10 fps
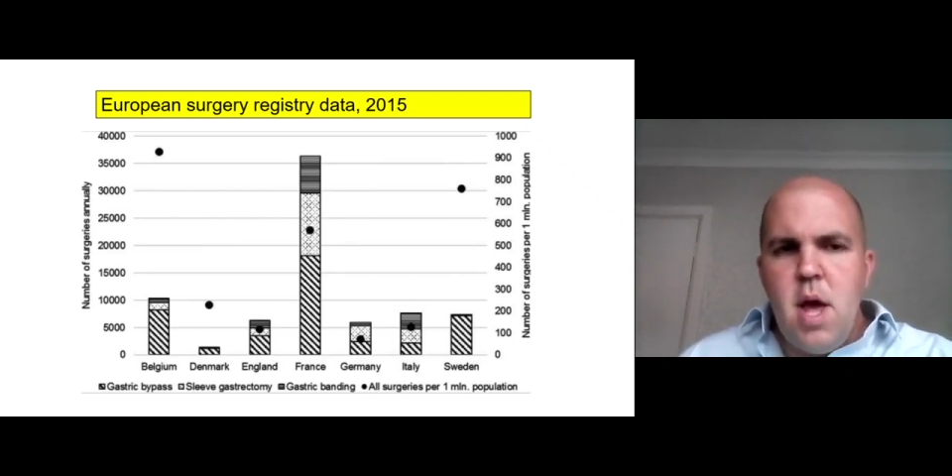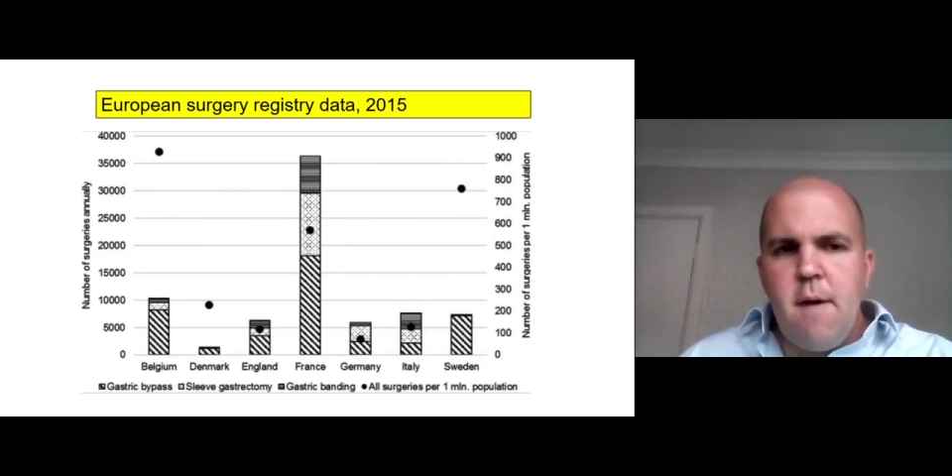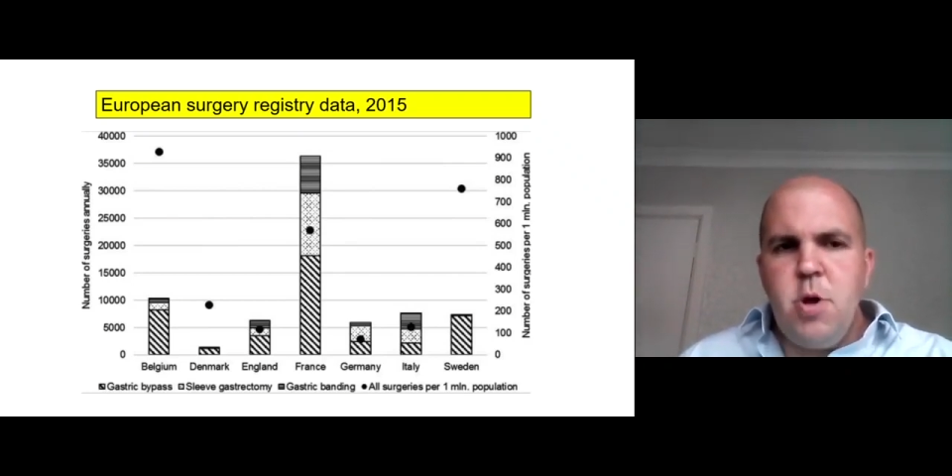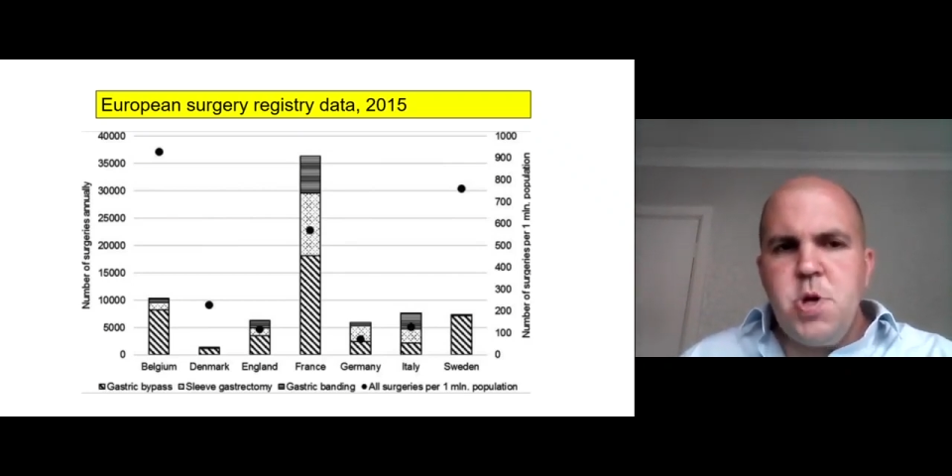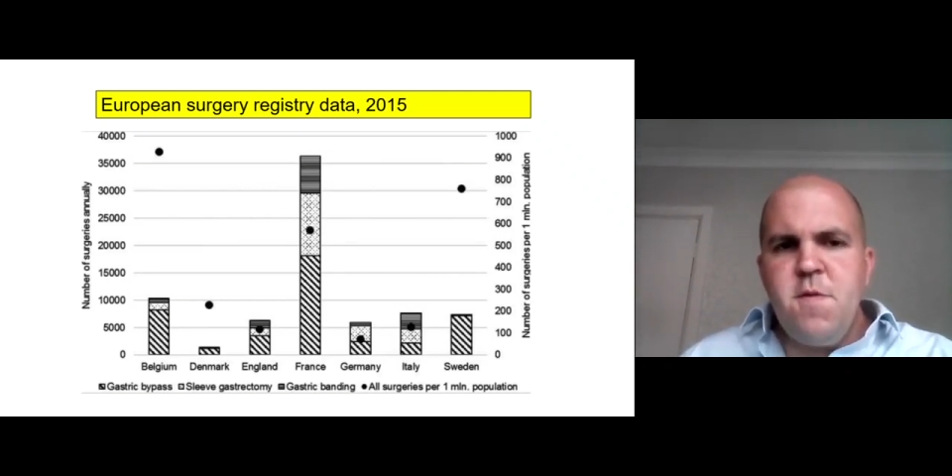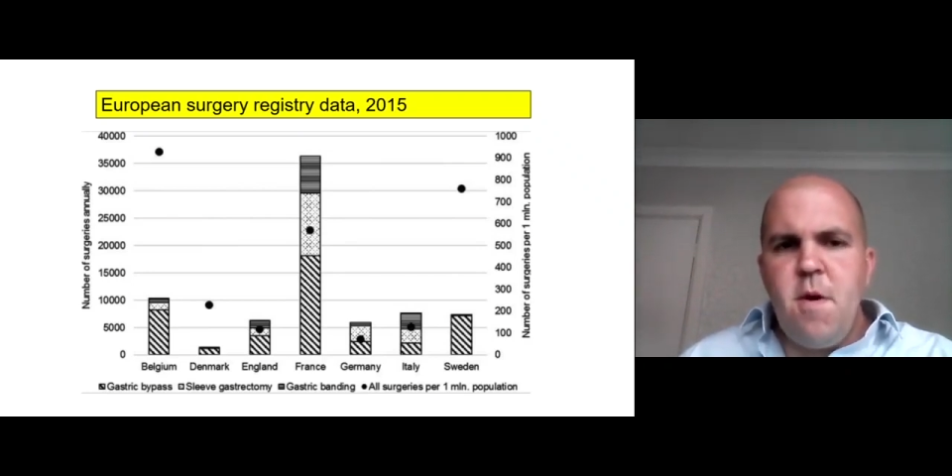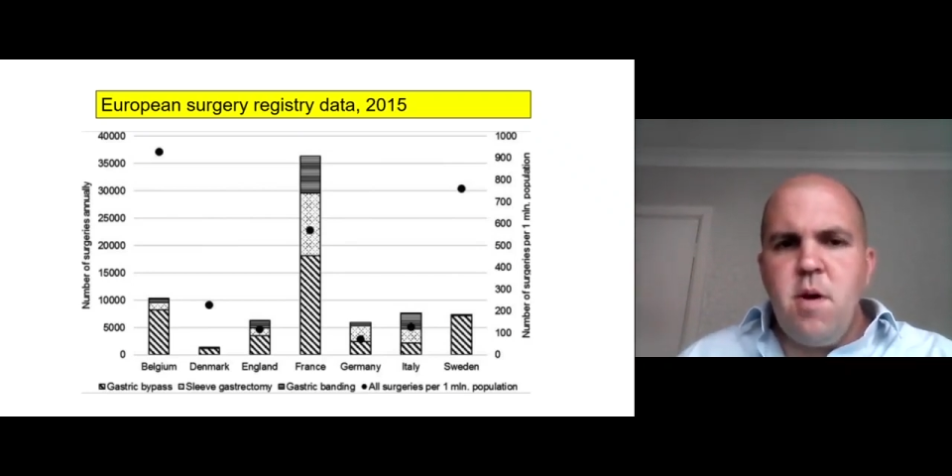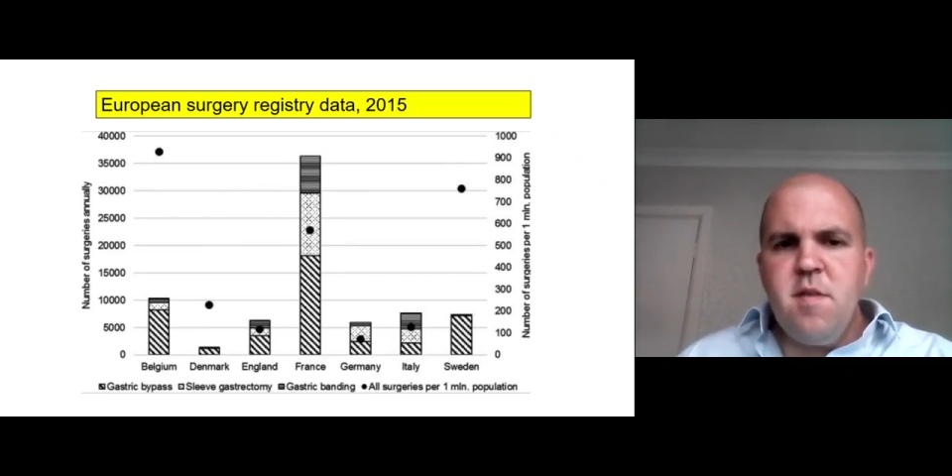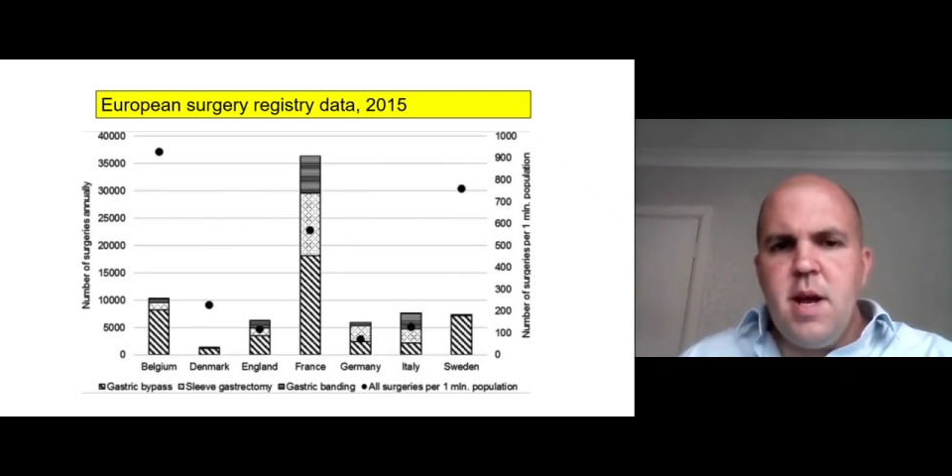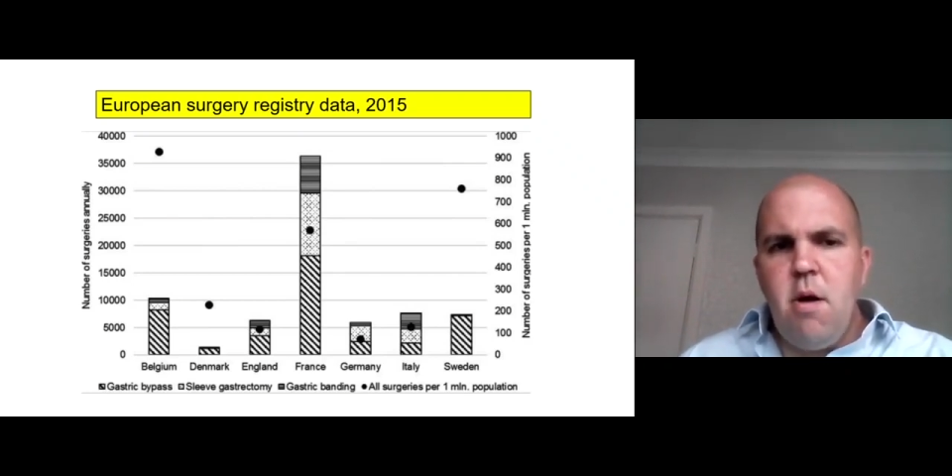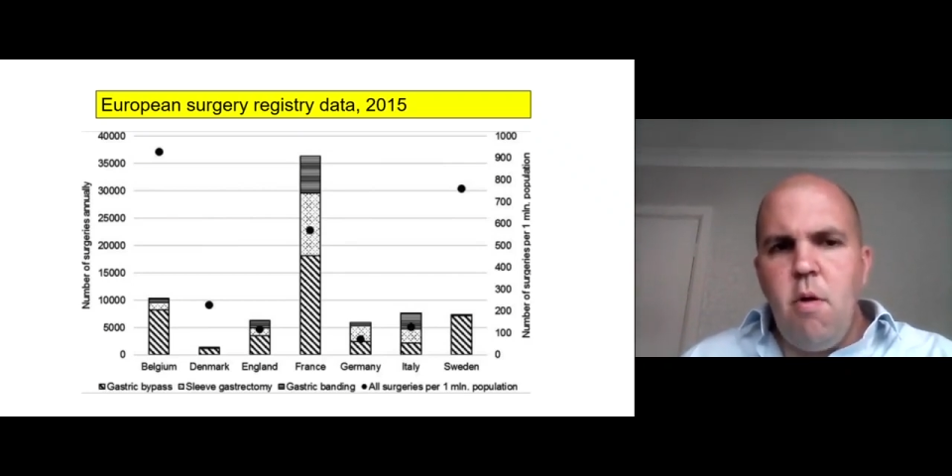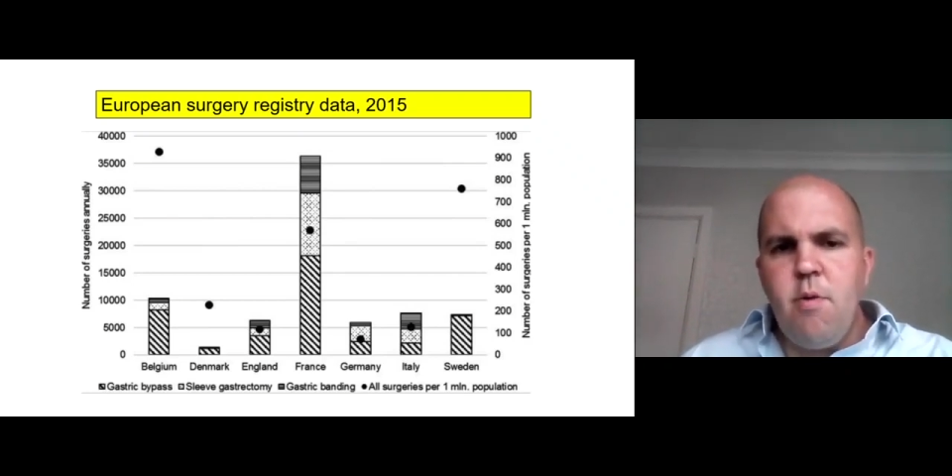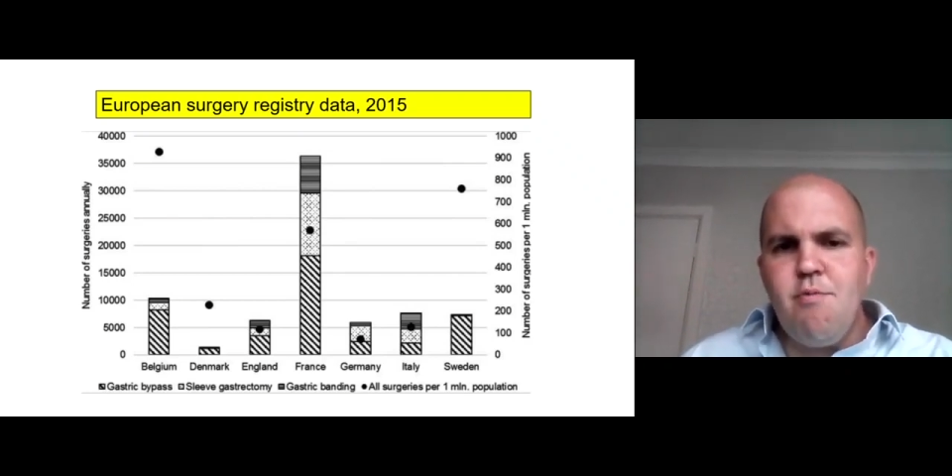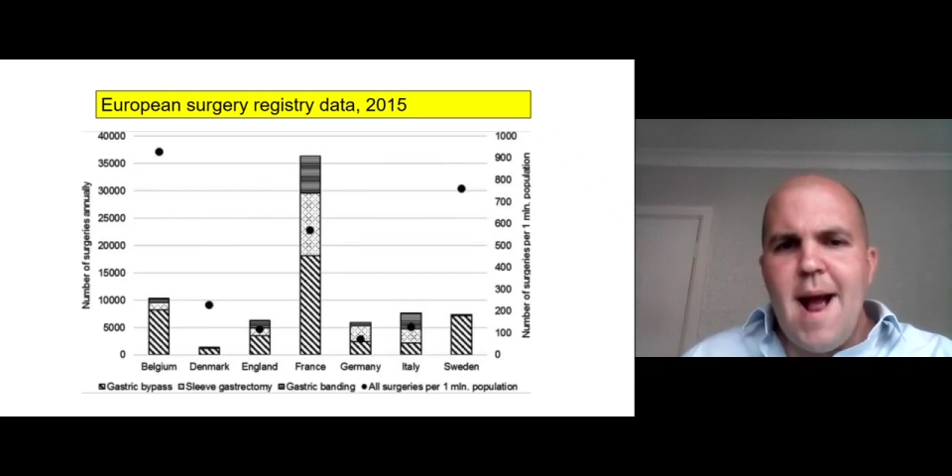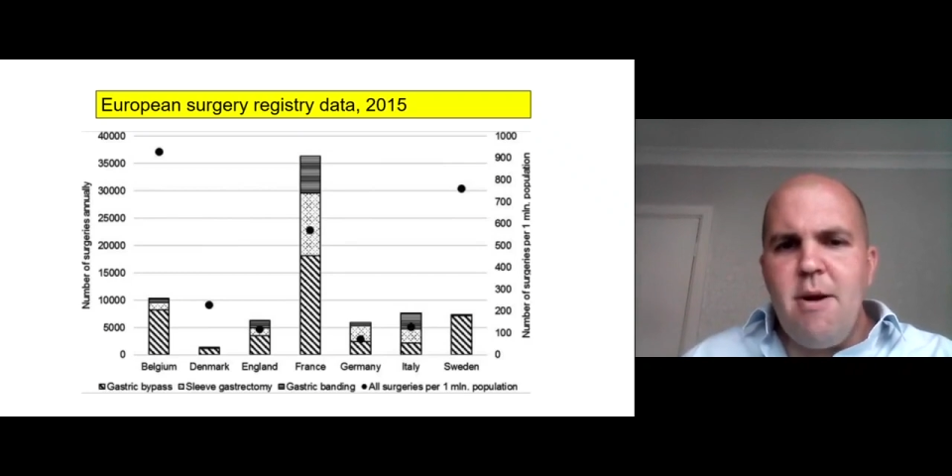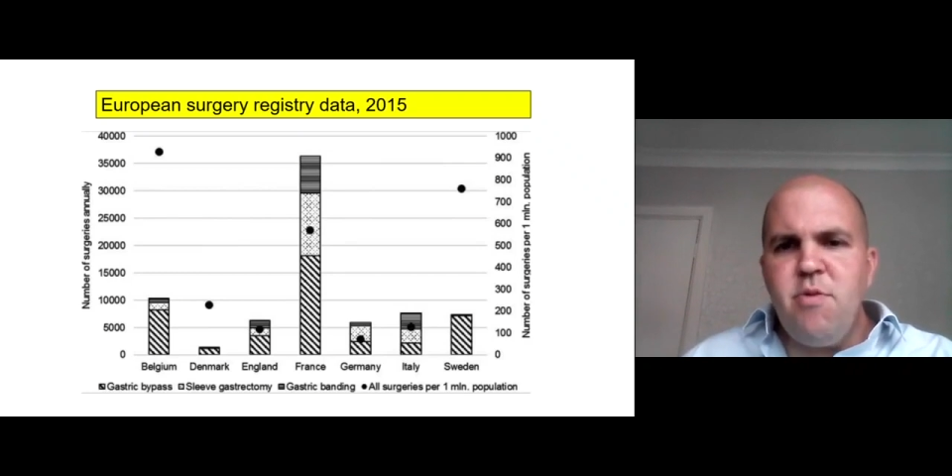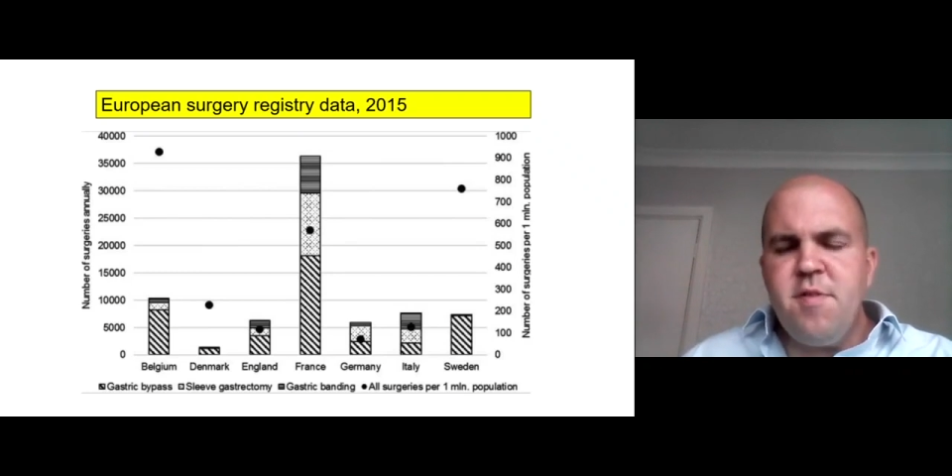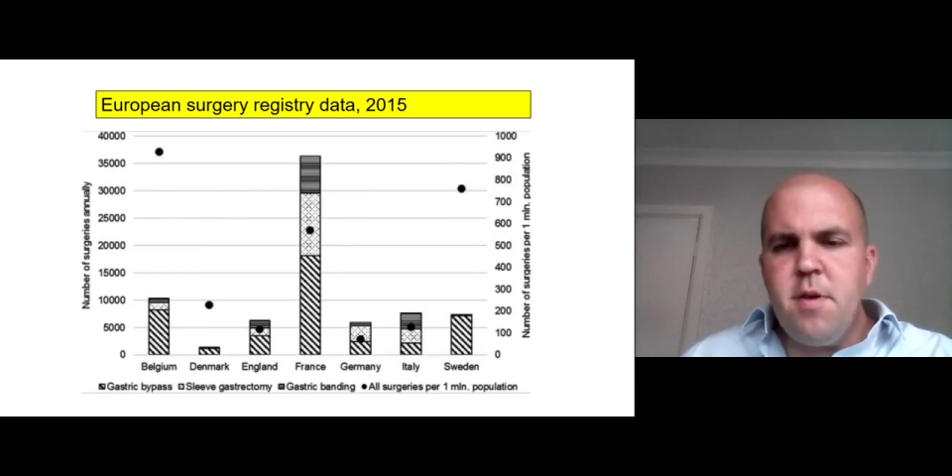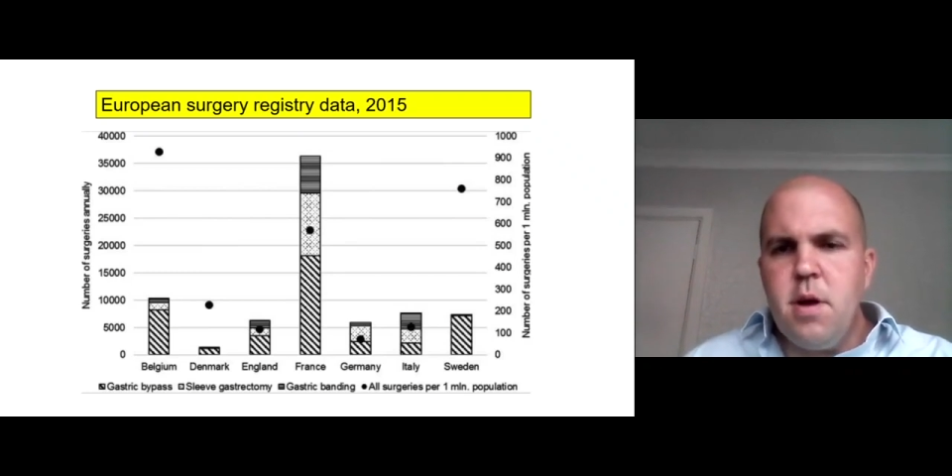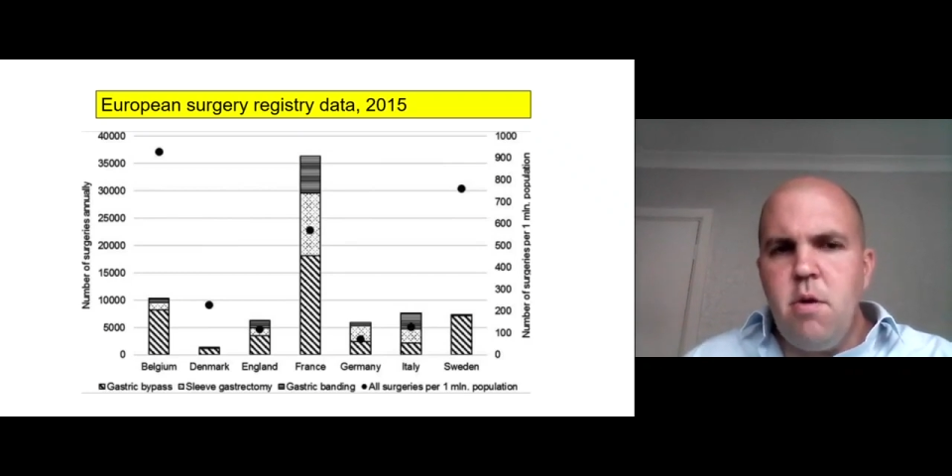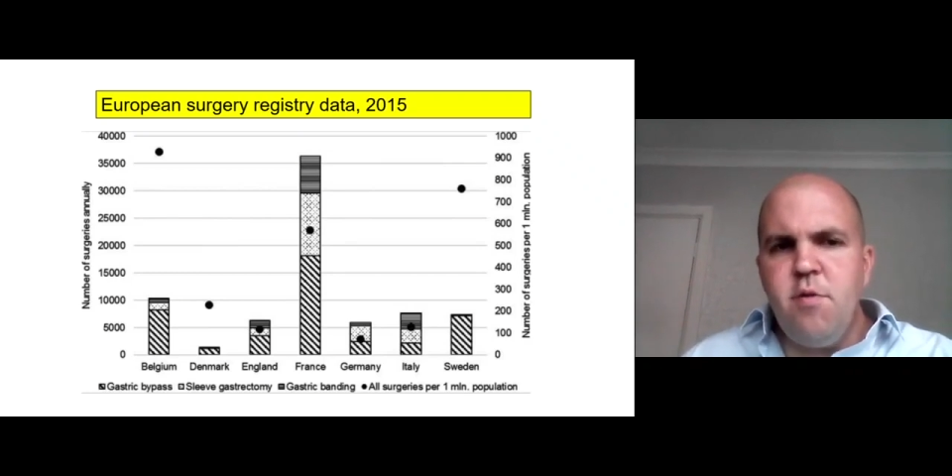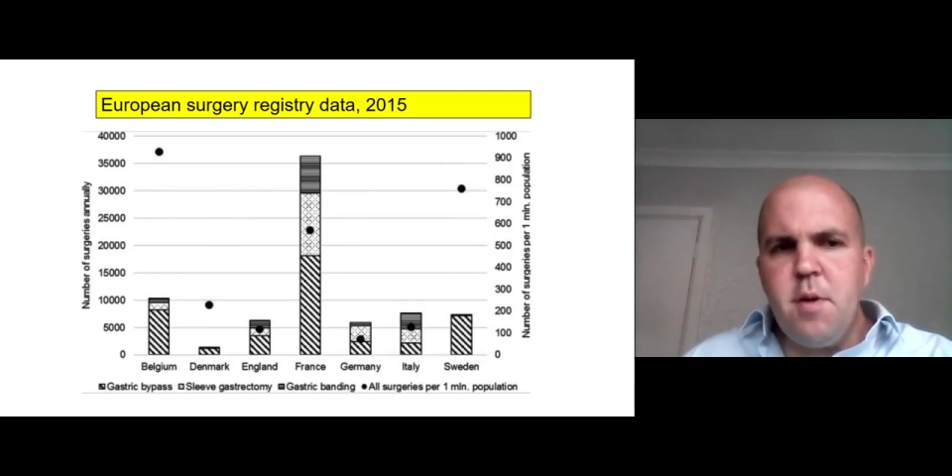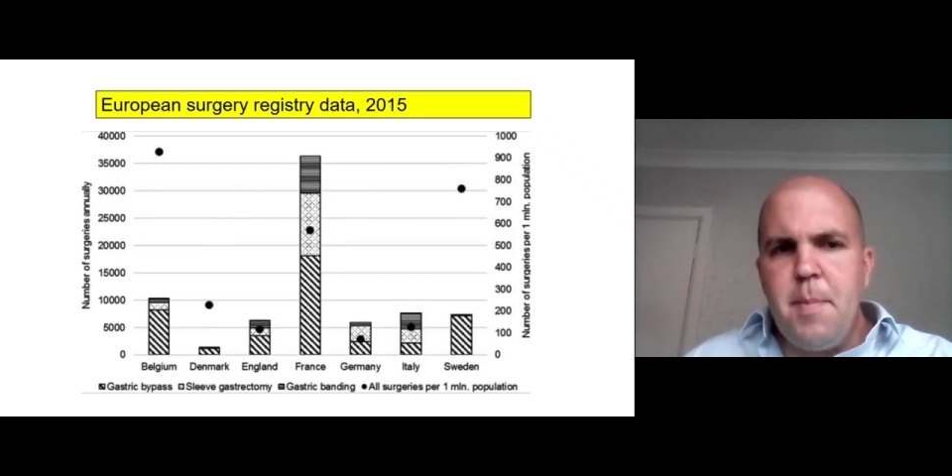If you just focus in on the round circles,